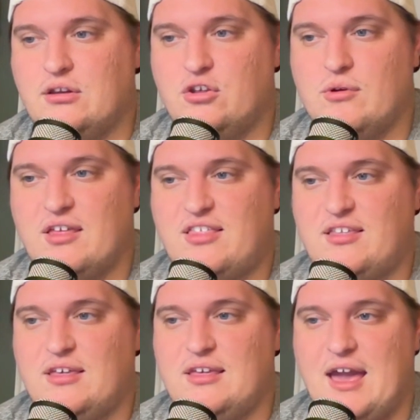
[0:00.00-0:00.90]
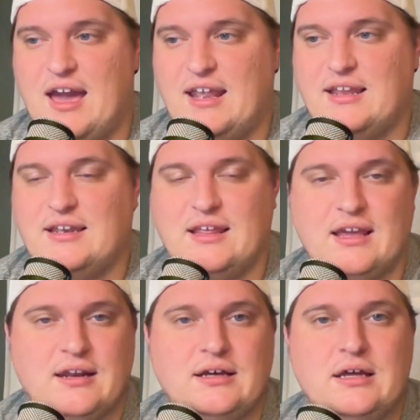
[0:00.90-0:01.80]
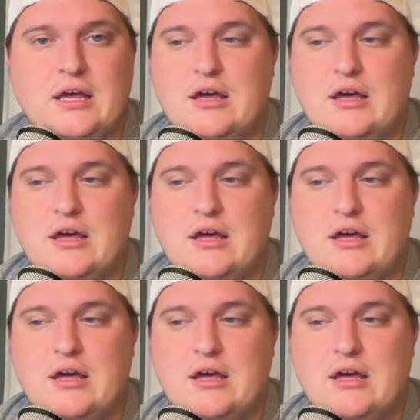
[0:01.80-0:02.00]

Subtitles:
USC, at Indiana.